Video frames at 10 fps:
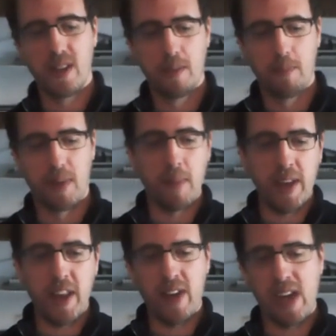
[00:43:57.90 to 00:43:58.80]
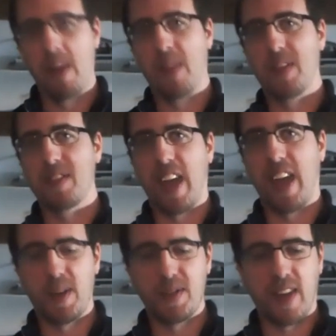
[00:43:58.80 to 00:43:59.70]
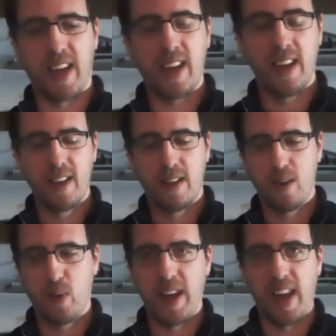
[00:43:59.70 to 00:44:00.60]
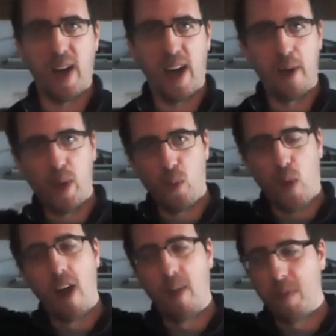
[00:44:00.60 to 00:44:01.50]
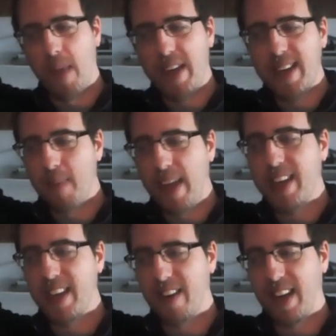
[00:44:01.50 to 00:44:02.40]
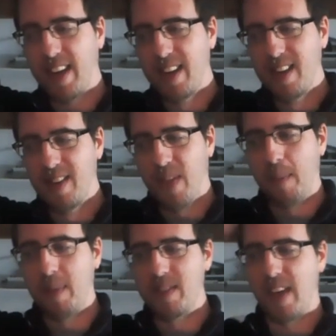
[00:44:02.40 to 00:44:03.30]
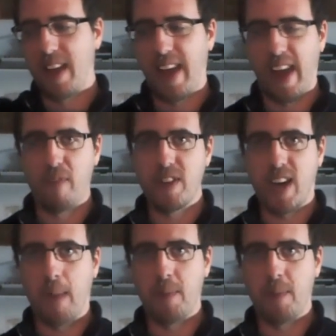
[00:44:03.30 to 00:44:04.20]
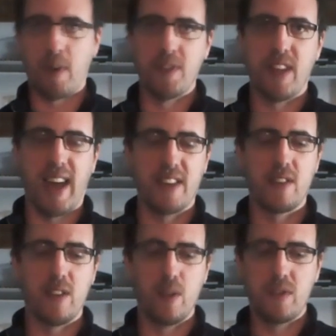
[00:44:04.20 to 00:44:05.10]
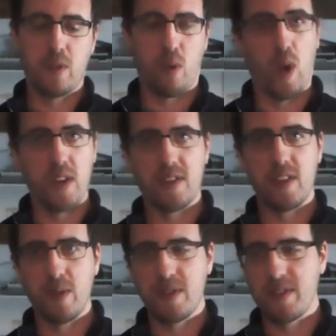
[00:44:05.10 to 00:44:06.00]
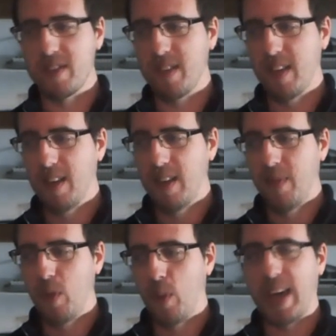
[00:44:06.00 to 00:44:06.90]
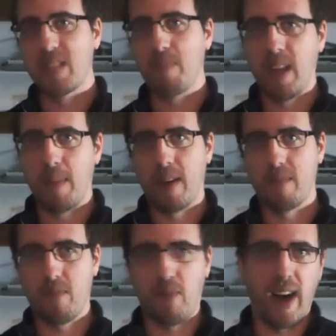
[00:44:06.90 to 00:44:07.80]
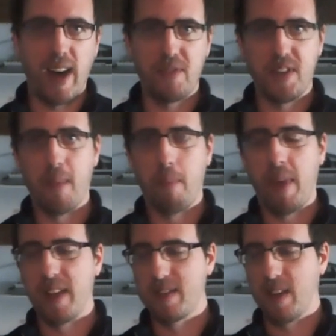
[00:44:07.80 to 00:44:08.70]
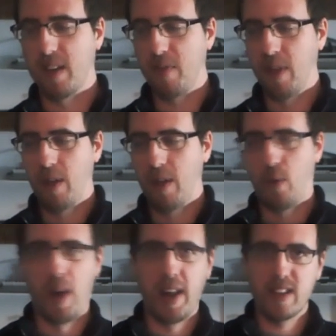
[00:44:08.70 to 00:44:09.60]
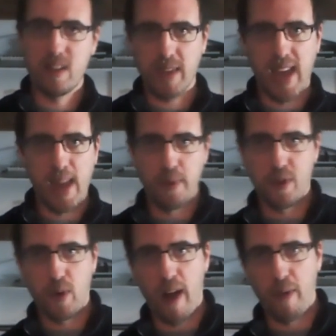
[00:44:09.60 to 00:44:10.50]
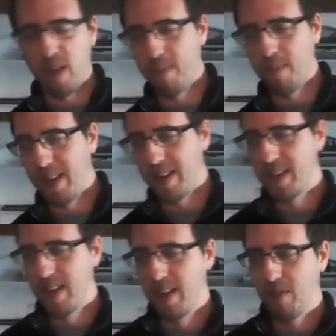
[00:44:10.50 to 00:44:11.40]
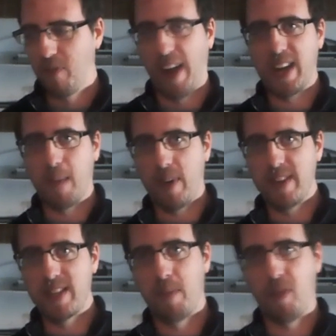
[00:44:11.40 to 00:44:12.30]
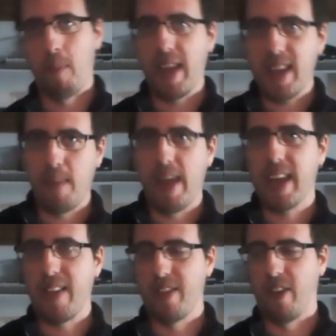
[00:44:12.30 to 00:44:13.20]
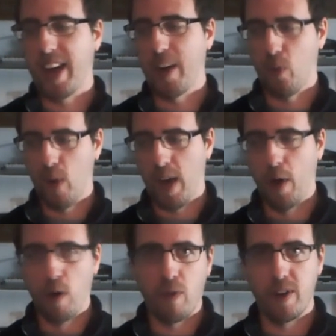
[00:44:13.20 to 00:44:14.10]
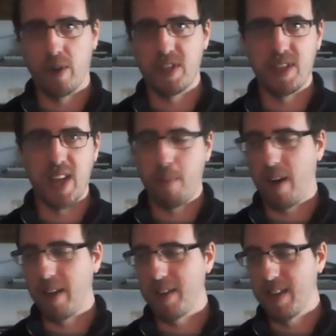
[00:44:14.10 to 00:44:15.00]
but immediately I made this thing and I was like, wait, now how do I wire up the makey makey? Like, that means that every time this person has to use this or wants to use this, we've got to spend about five, ten minutes of running some cables around them and finding a place to put the makey makey that they're not going to run over it or step on it.